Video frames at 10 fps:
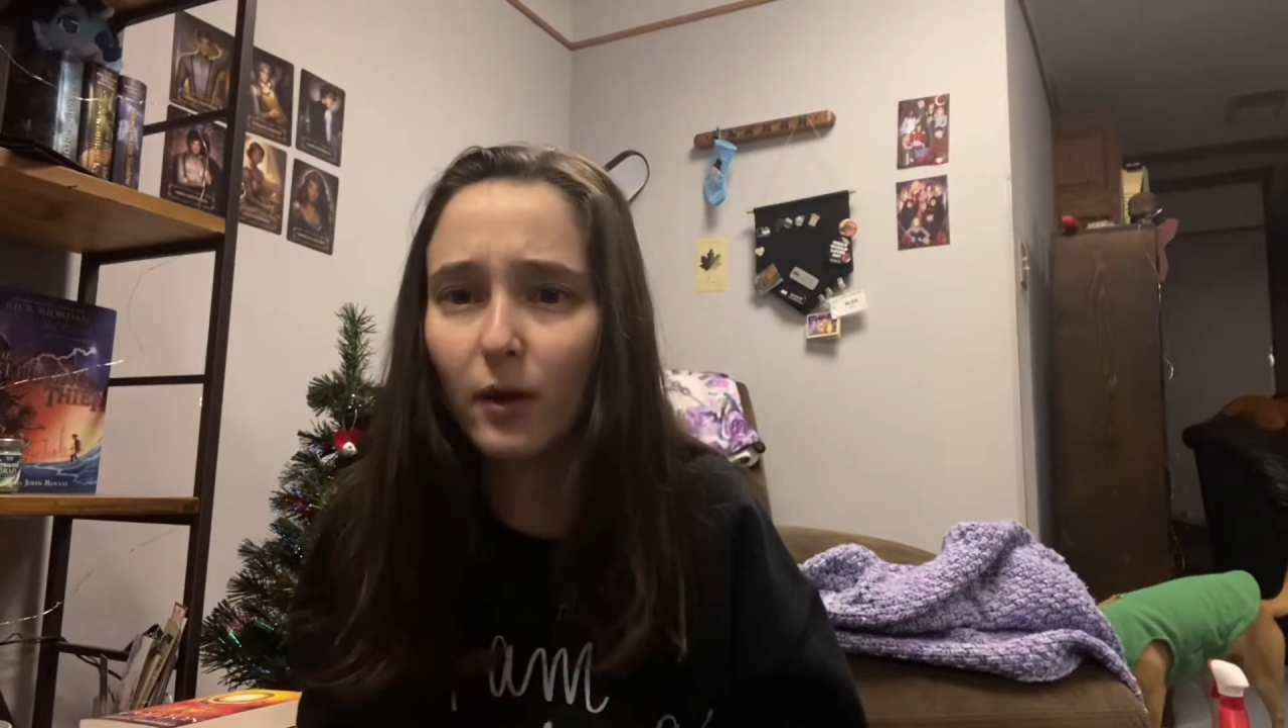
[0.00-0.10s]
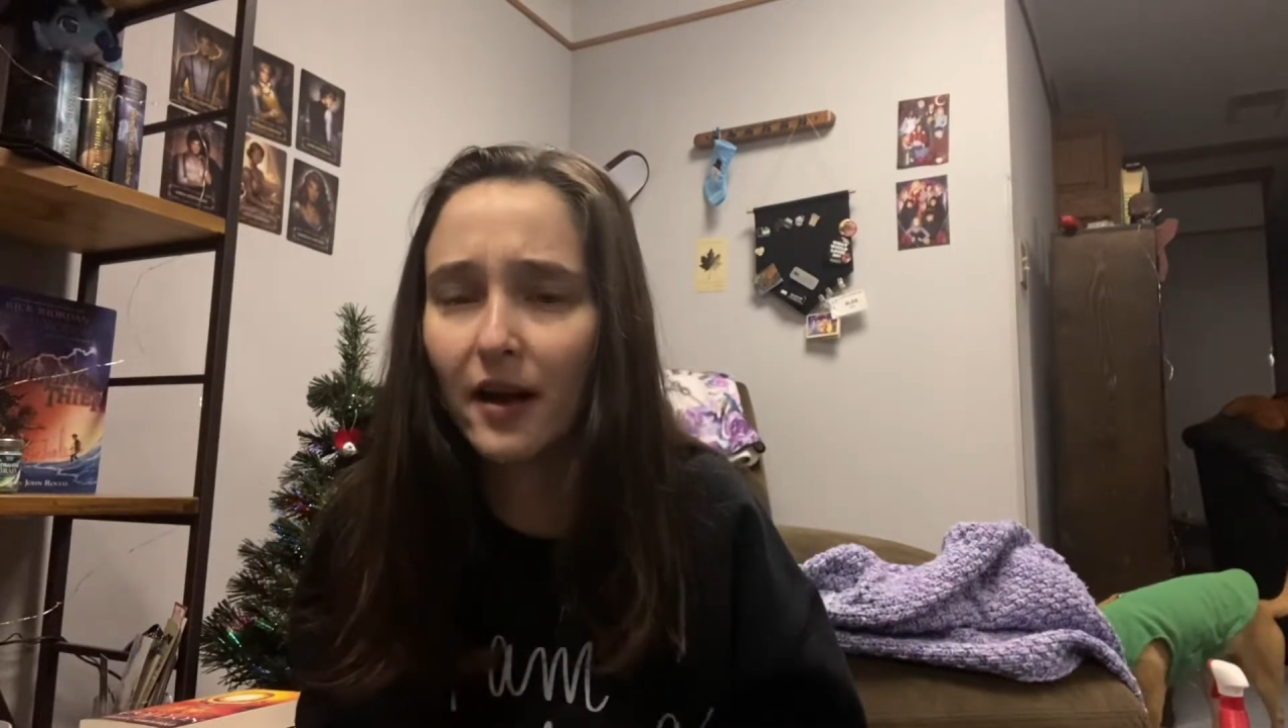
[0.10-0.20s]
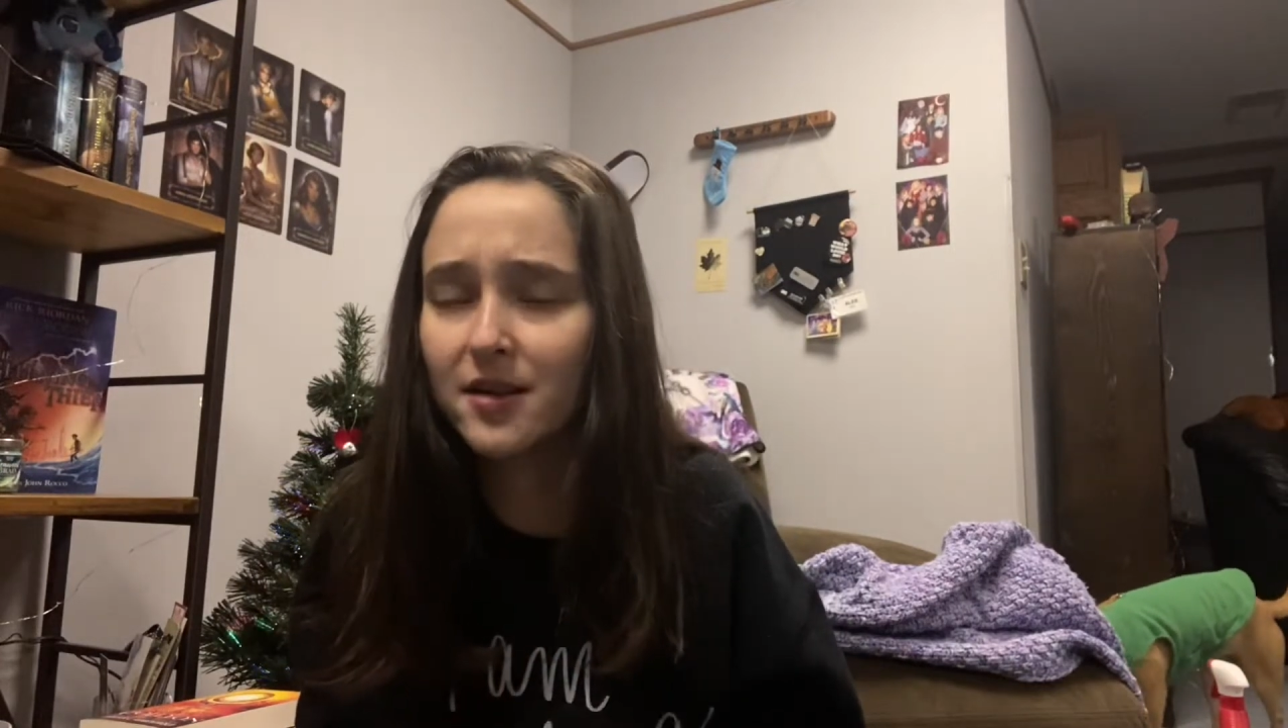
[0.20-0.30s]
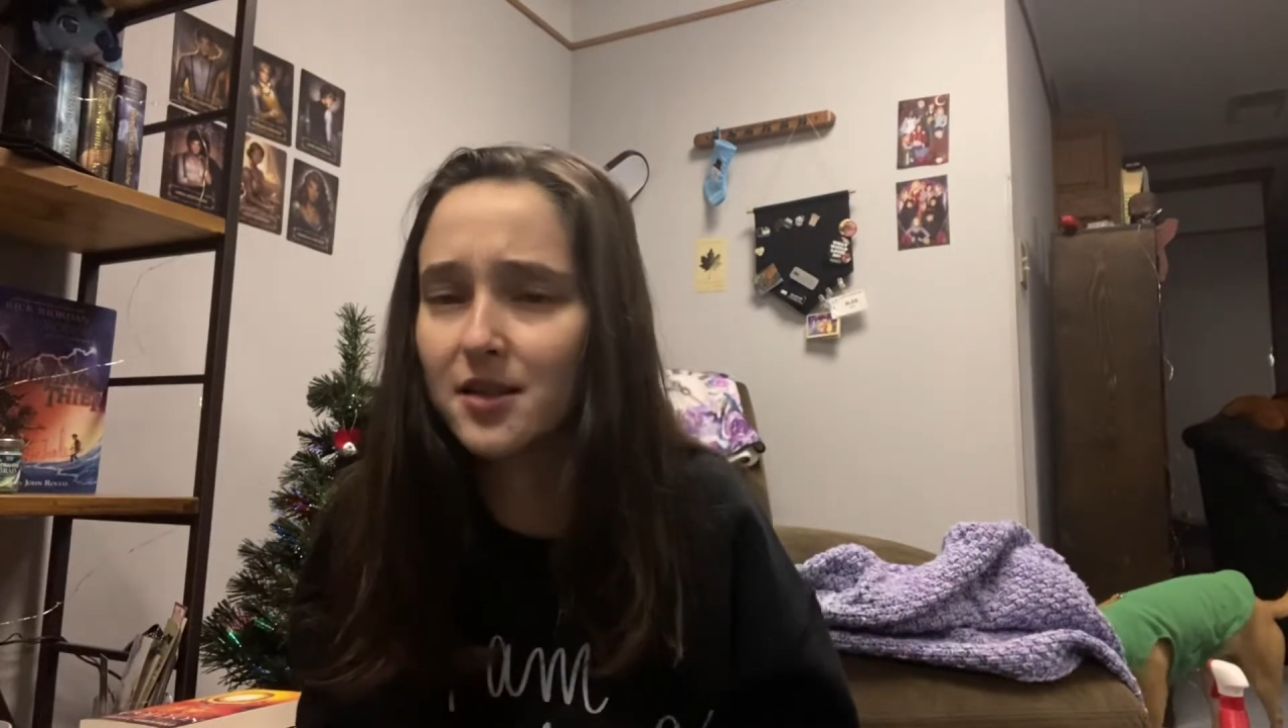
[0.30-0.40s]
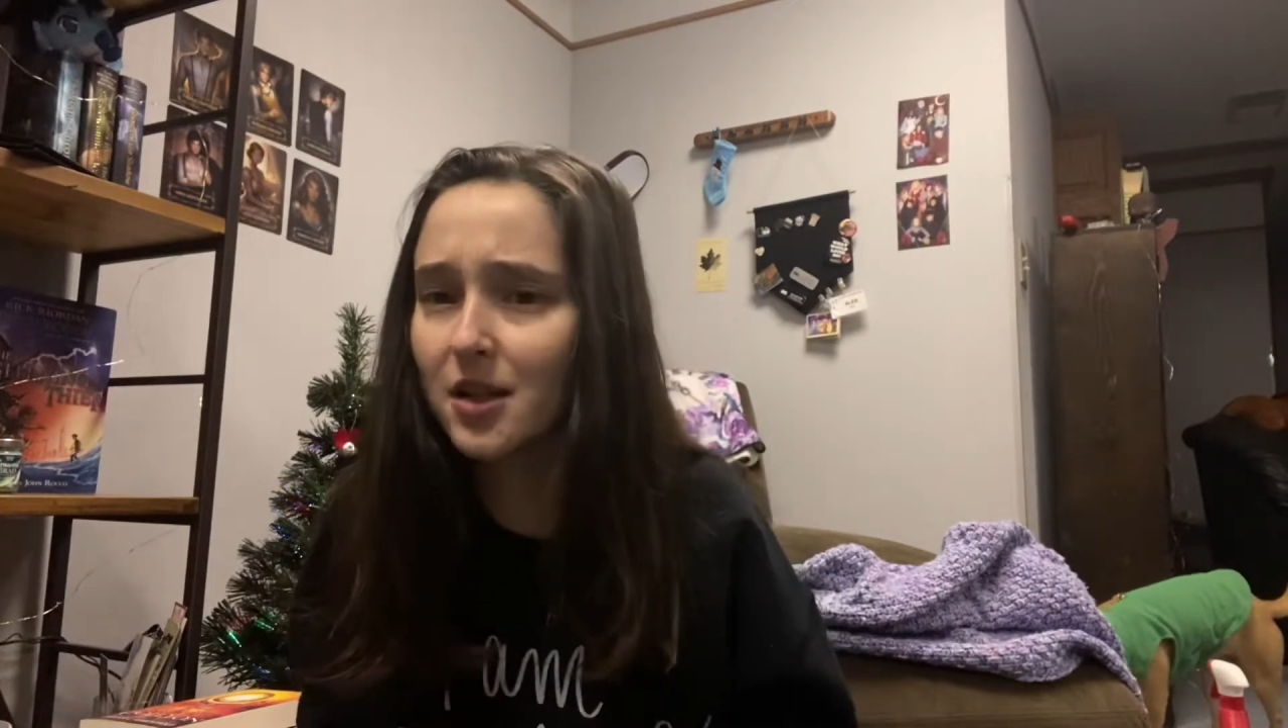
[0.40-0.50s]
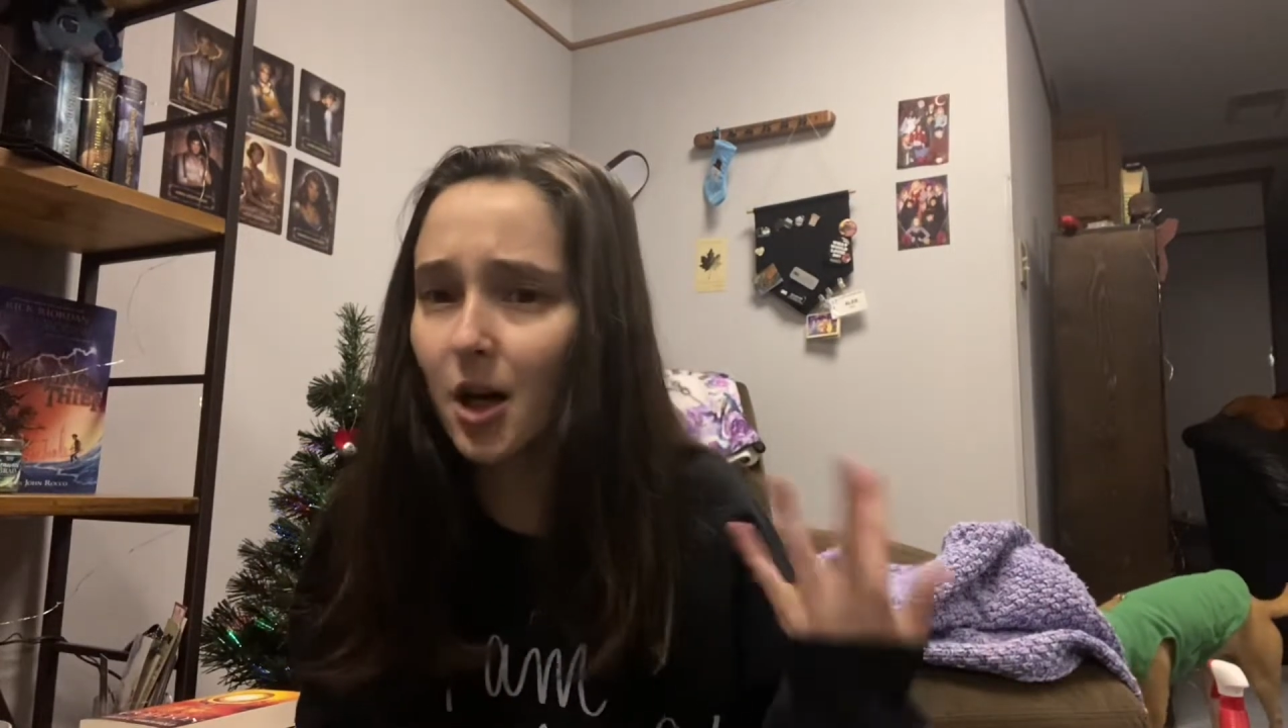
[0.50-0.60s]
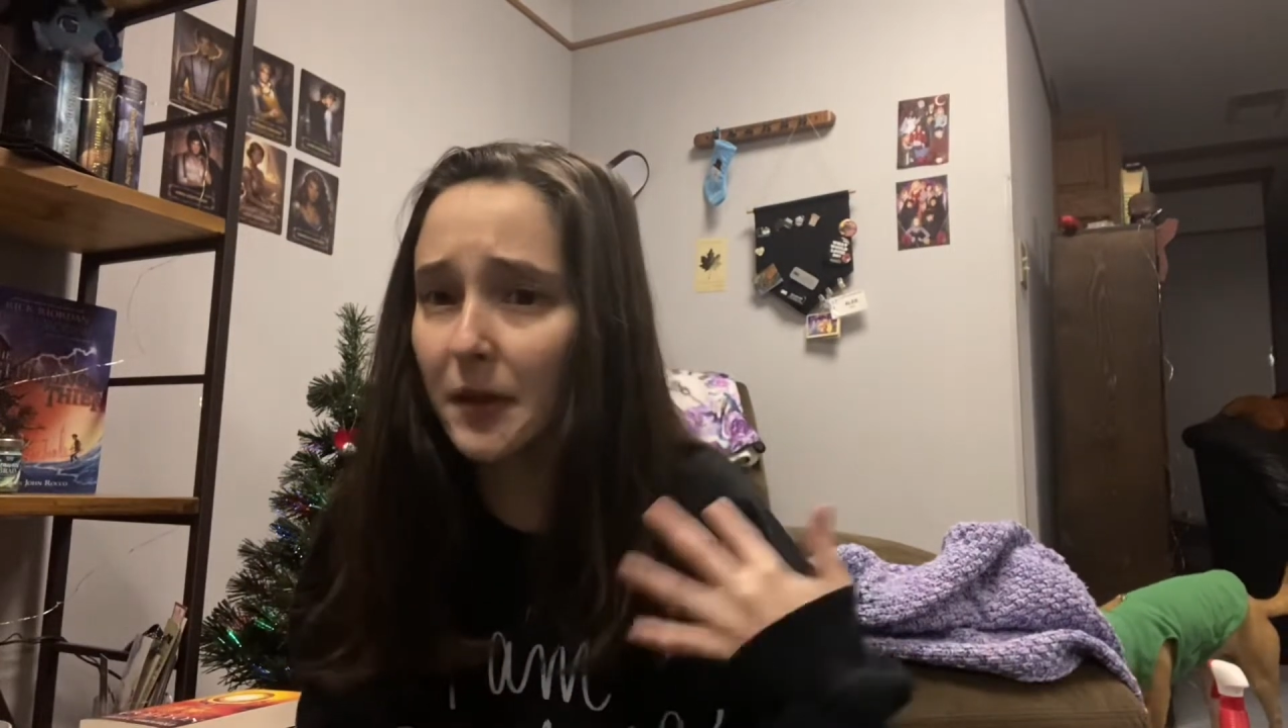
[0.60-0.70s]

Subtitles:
didn't come